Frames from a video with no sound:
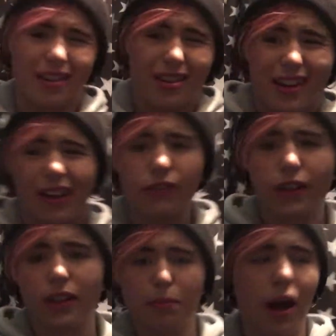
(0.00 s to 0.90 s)
it's a
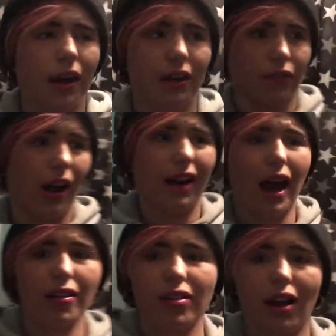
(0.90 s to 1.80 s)
kid-friendly park, and if, like, an
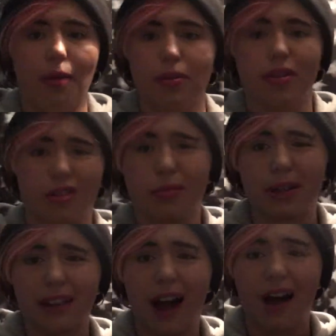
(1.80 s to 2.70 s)
accident happens and
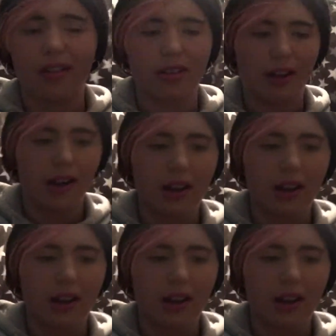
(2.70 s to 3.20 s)
somebody dies,